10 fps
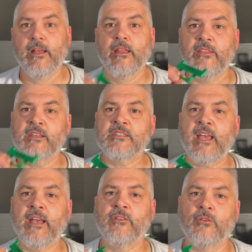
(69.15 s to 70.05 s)
This
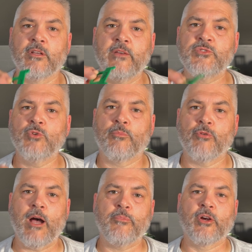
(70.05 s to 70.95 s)
handle gives you a
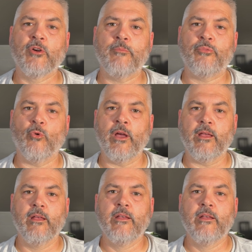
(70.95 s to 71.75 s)
proper grip point